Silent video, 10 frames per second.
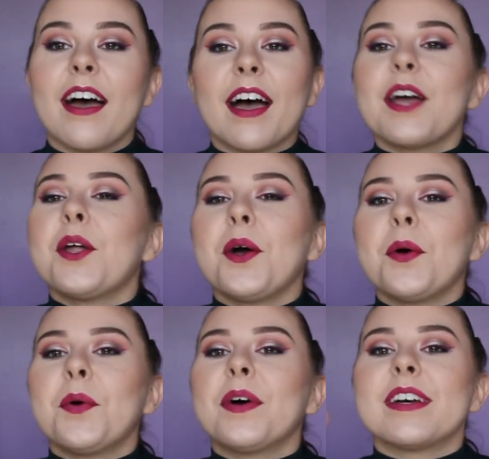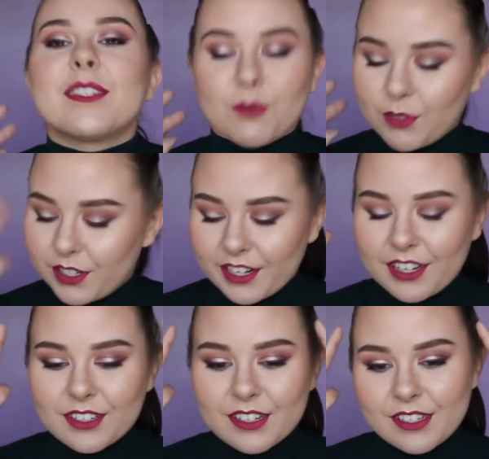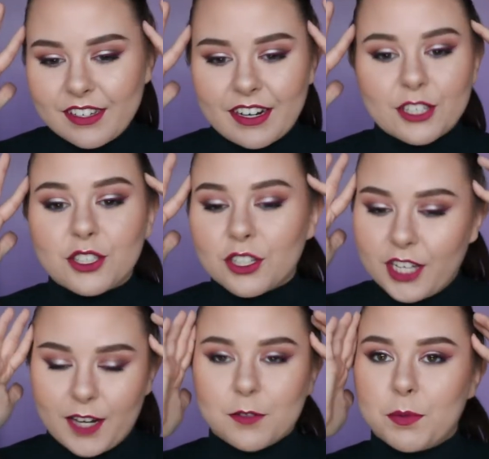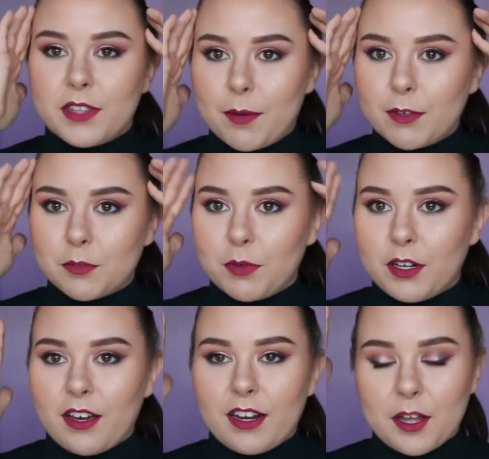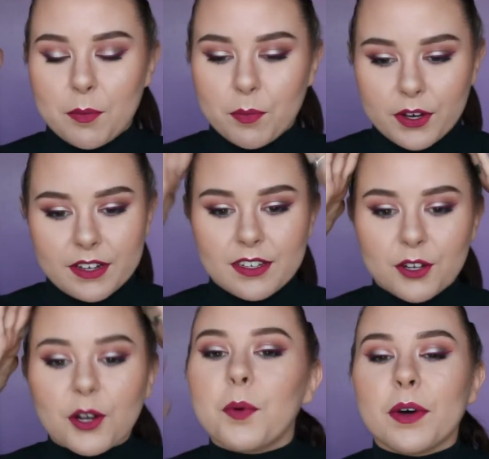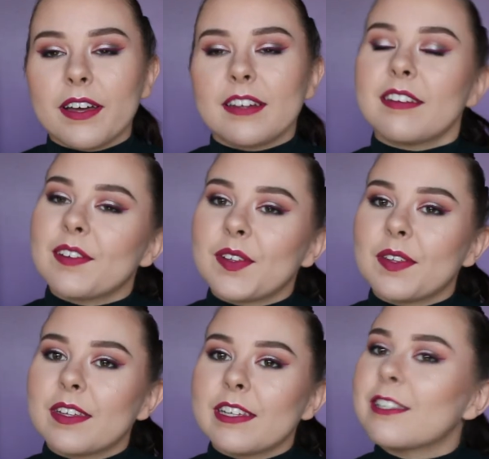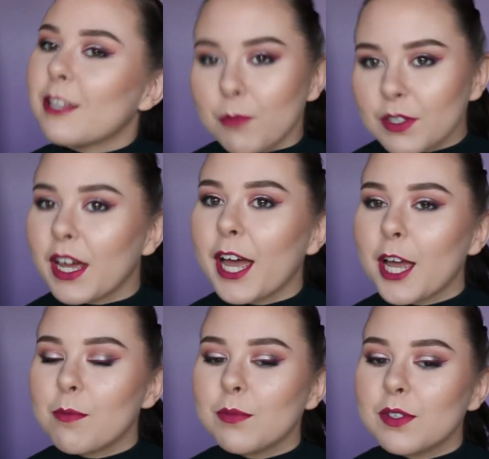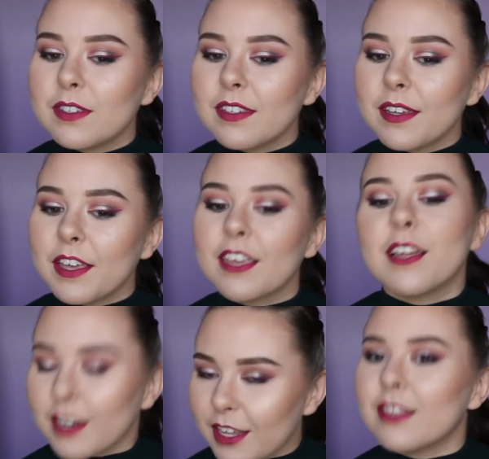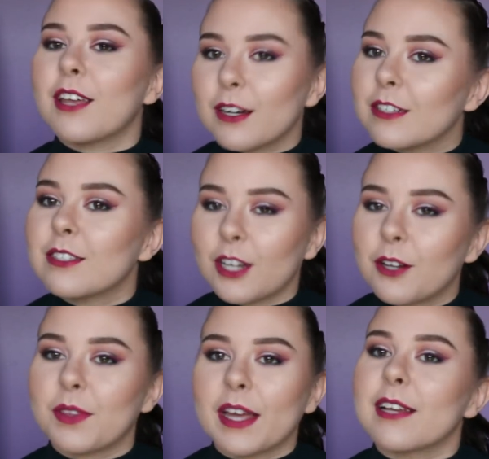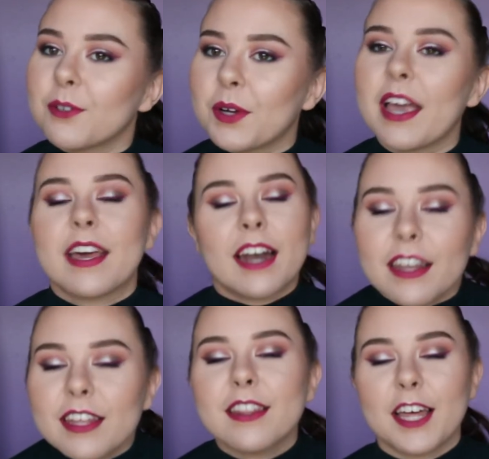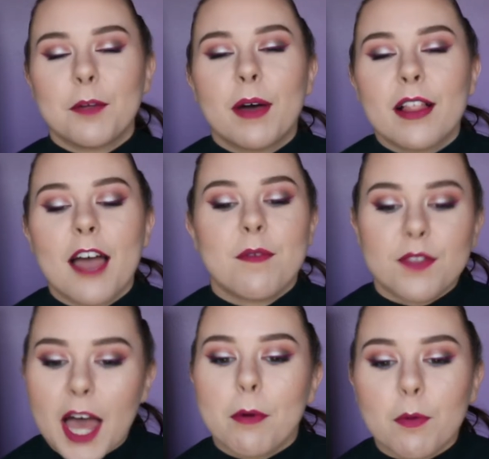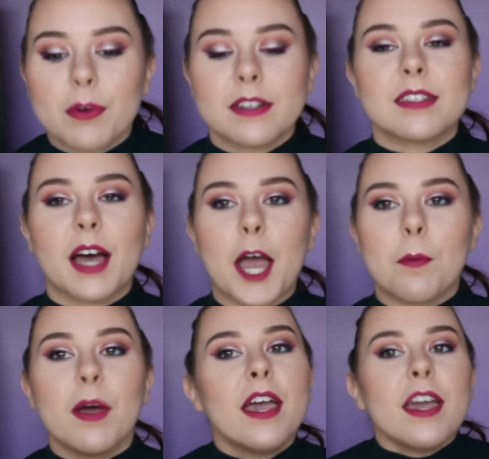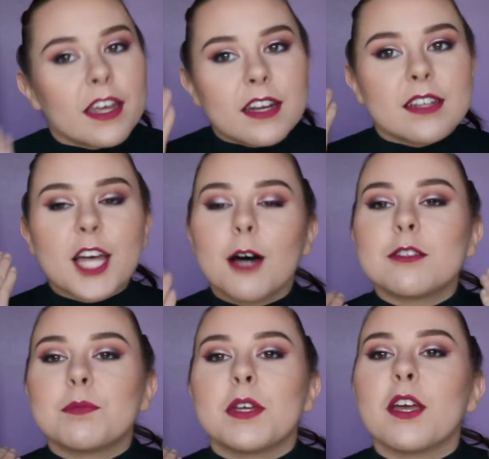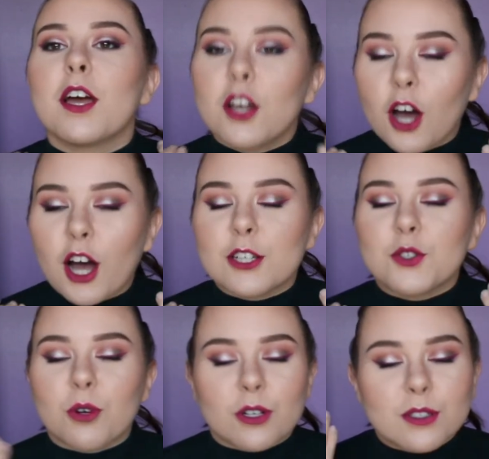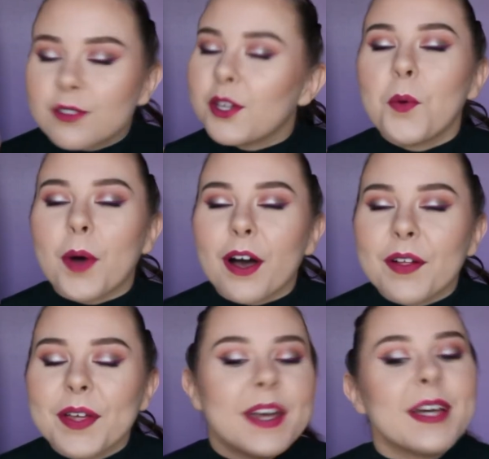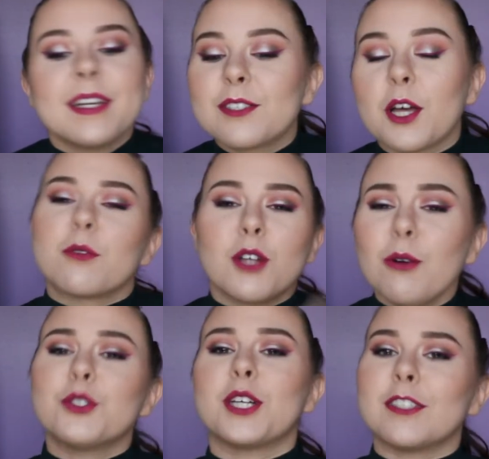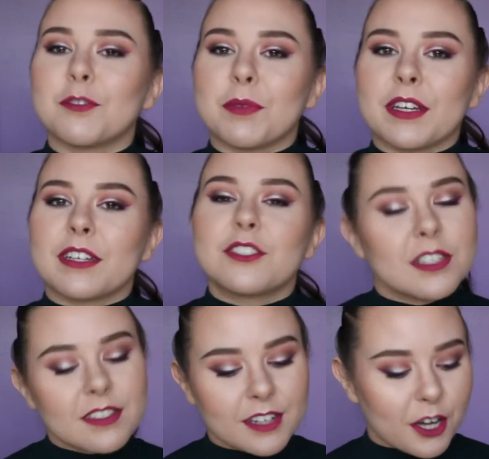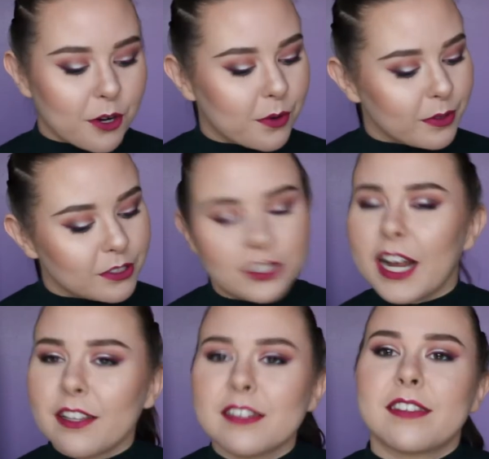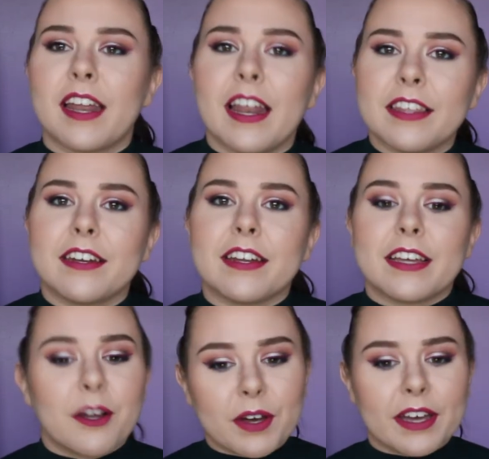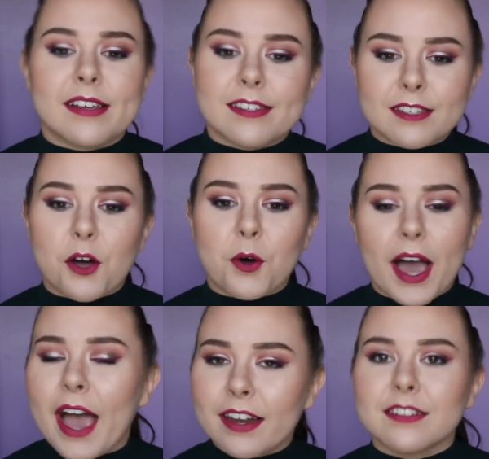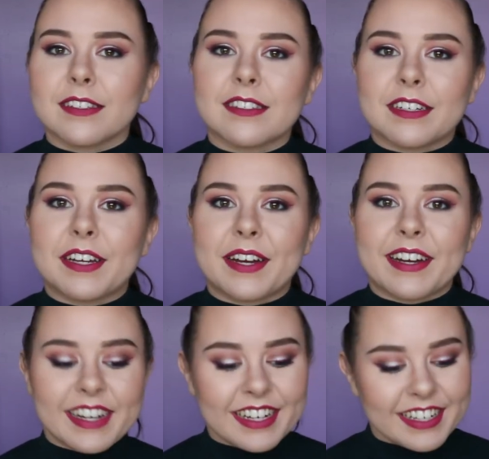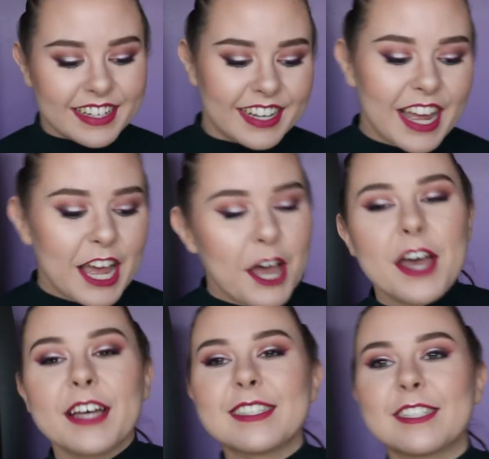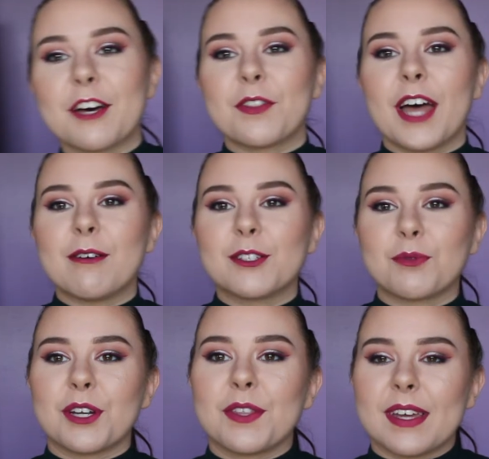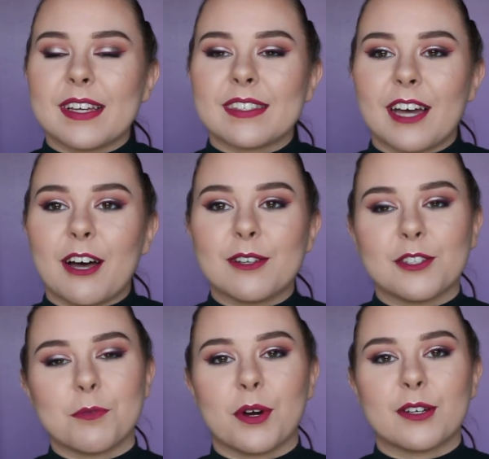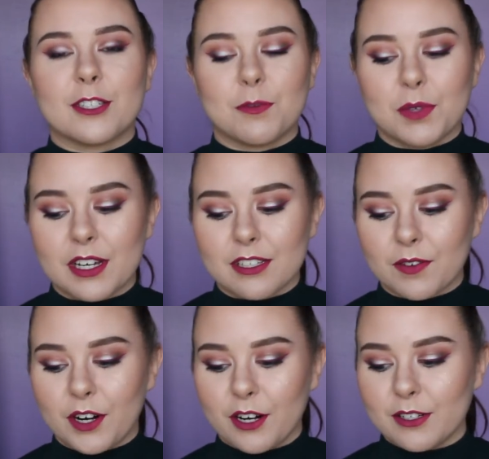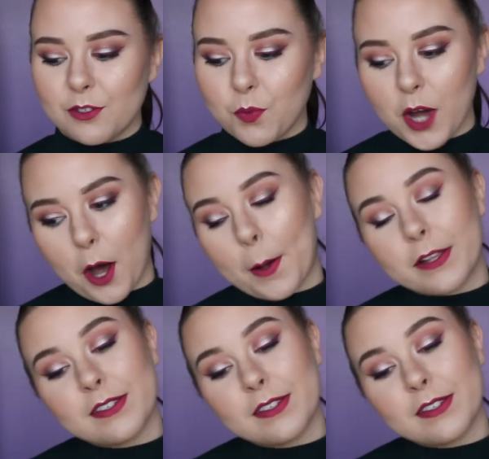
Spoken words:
I know it's ridiculous and I should not have spent that much money on it, but you know what? sometimes you need certain things, okay? And I needed that in my life at moment in time, and it has helped me contour so well. So don't judge me. Just know Jaclyn said I needed it, okay? So I had to listen to her. So that was one of the things I also purchased because of her as well.